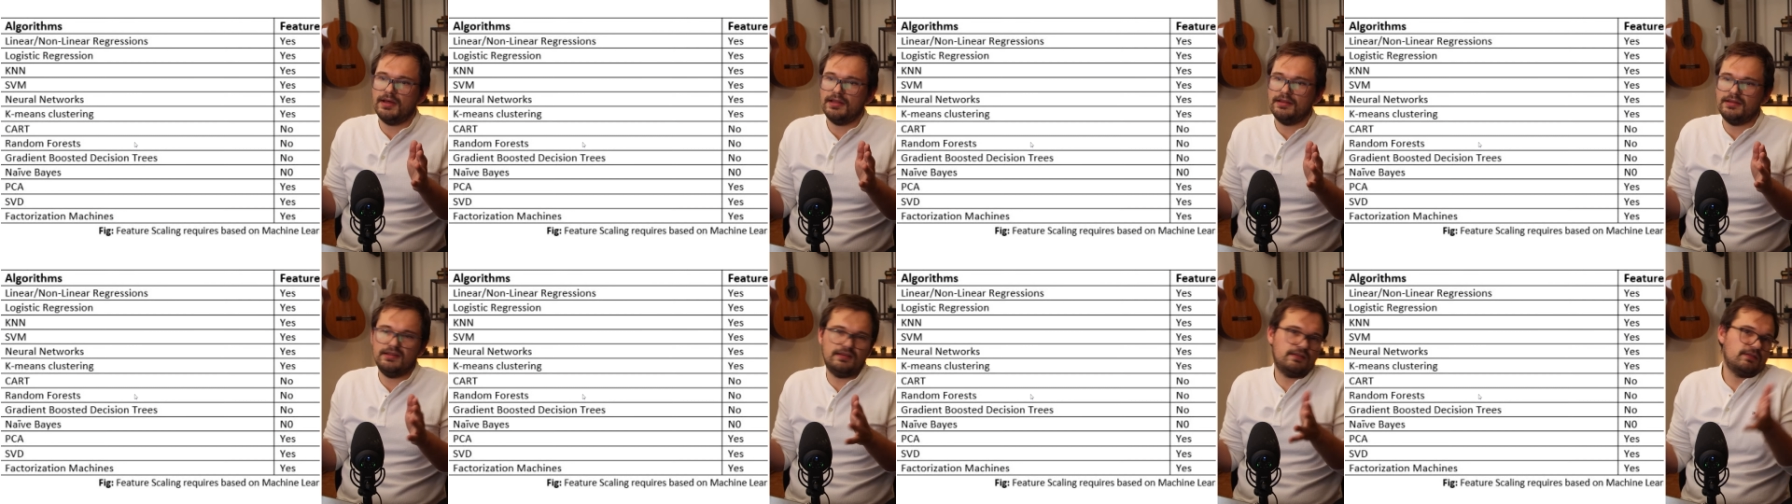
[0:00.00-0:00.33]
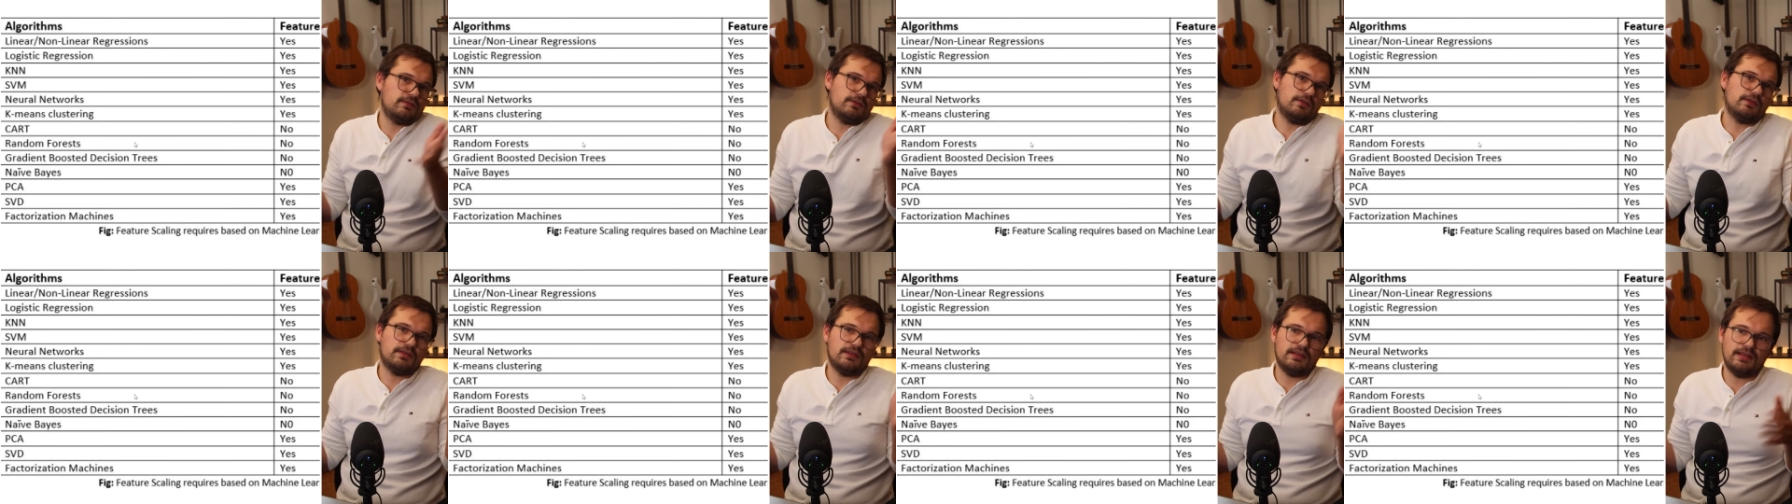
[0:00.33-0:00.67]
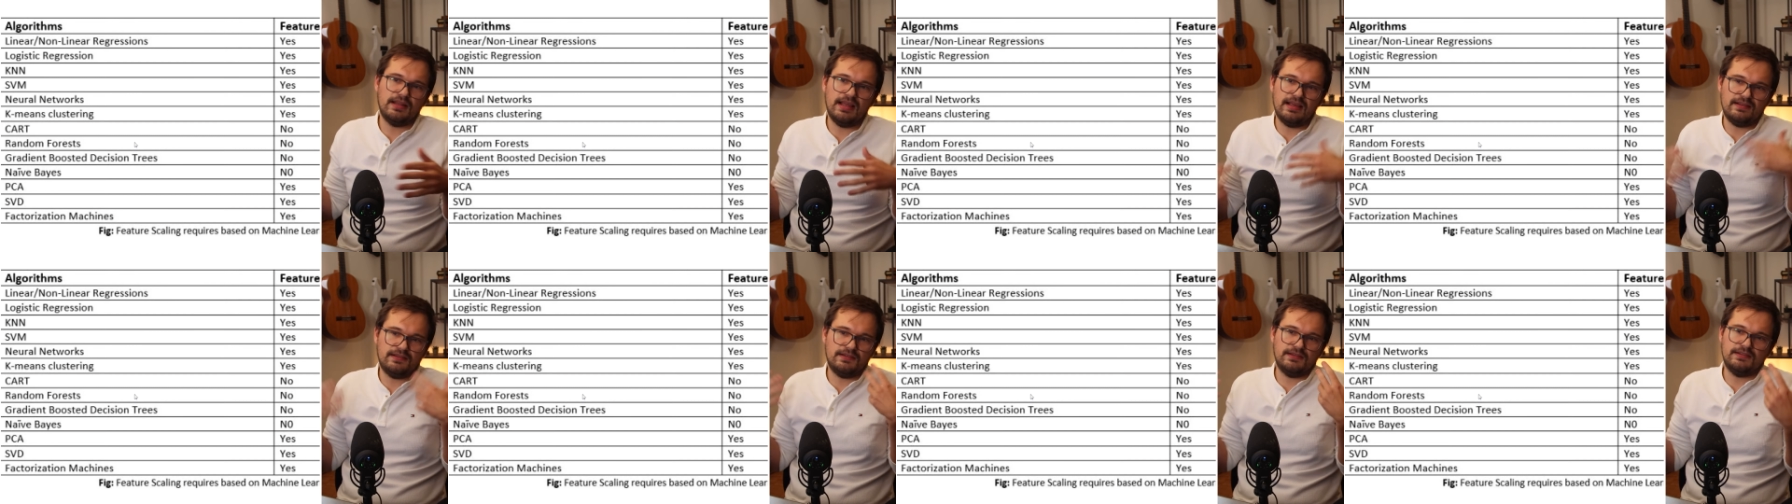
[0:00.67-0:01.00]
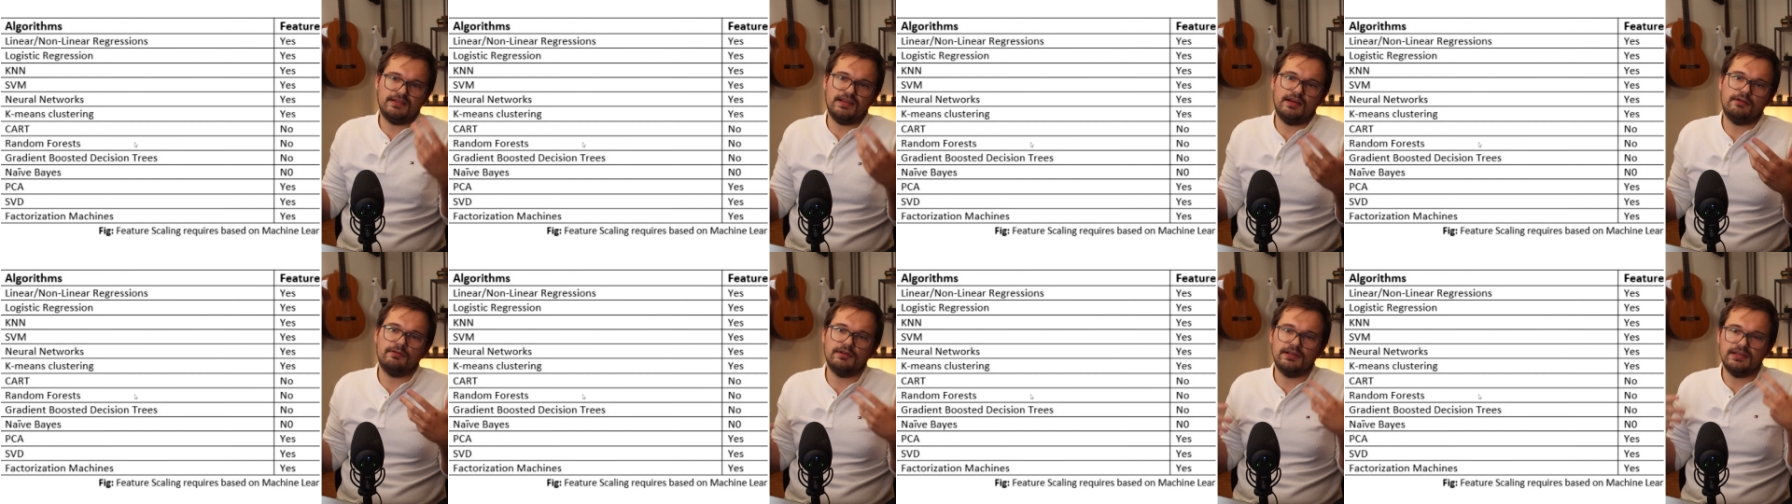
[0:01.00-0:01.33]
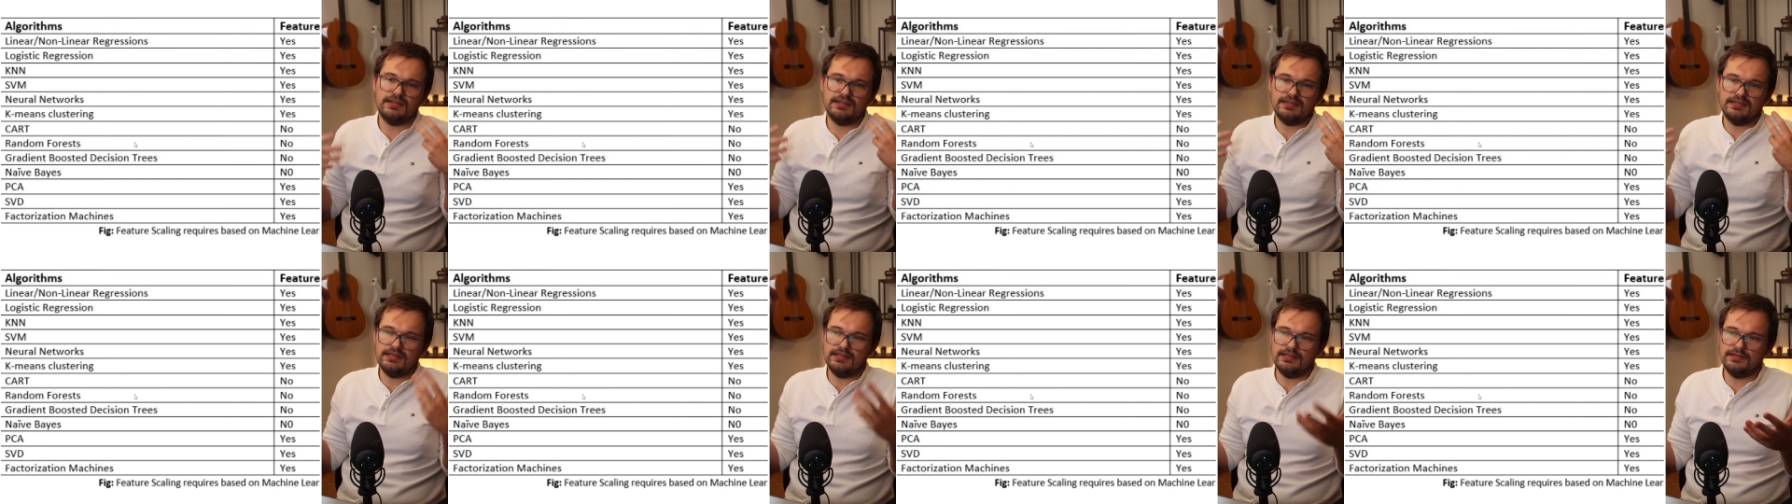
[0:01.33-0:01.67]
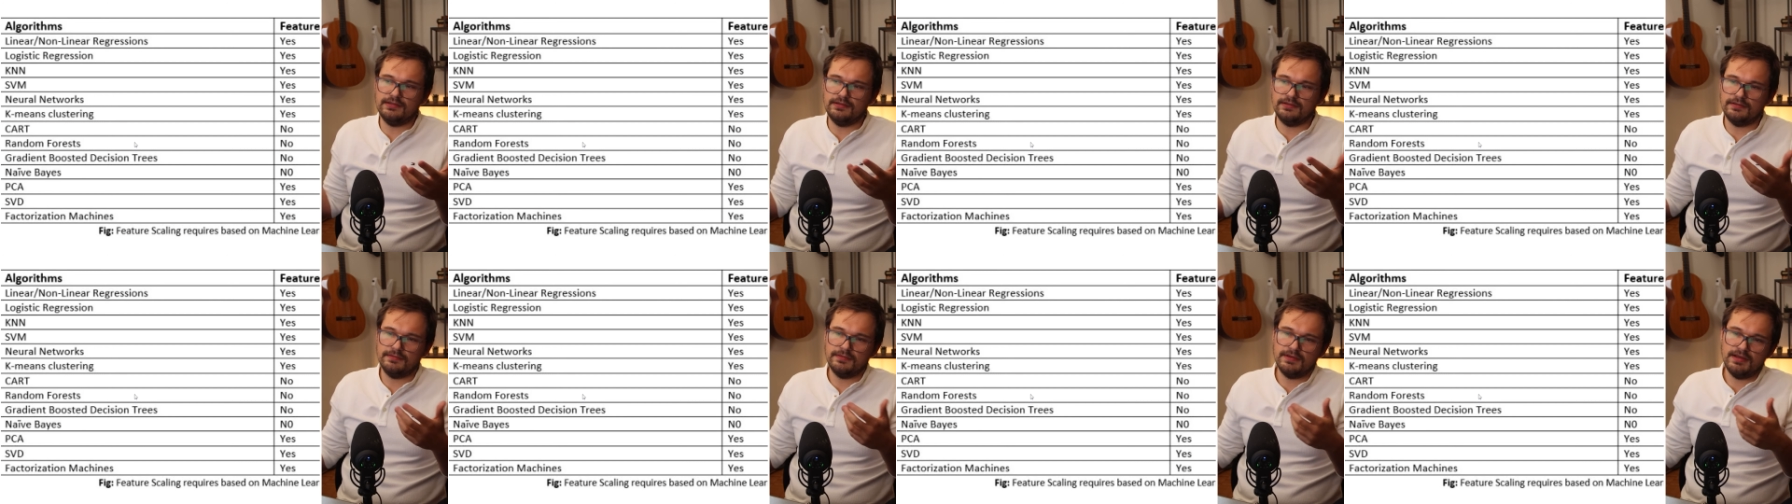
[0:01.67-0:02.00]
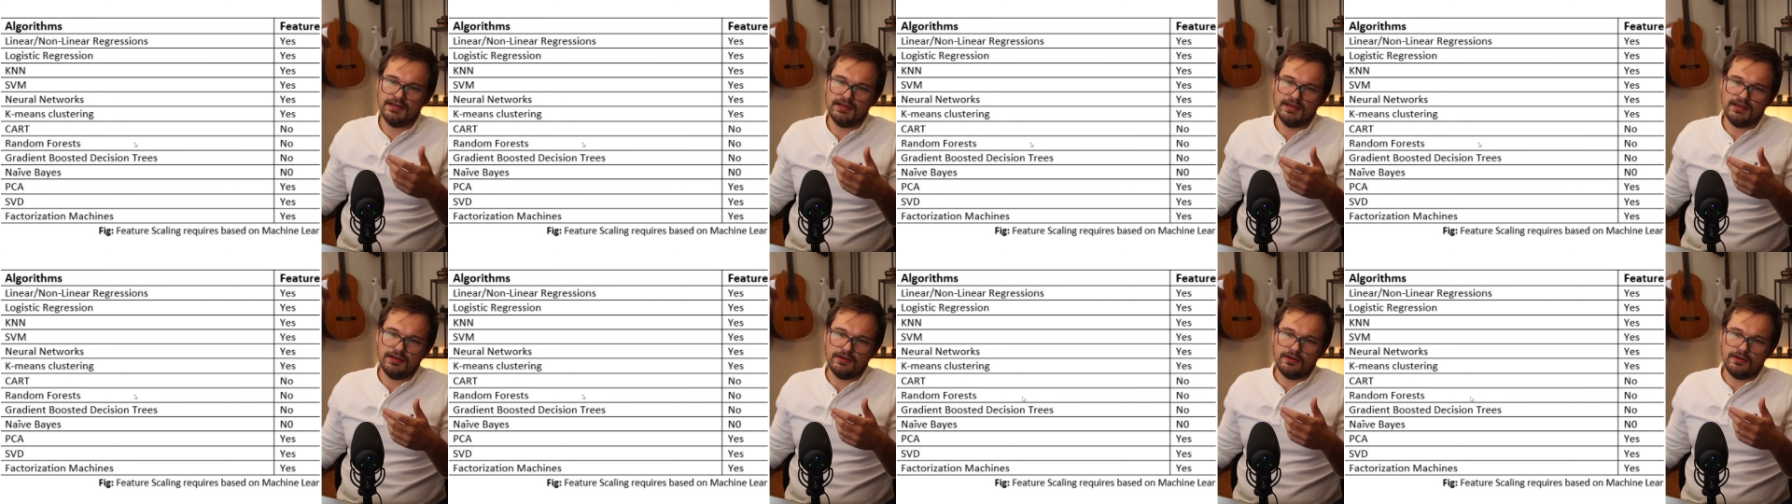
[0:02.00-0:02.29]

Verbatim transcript: But it's not necessarily needed.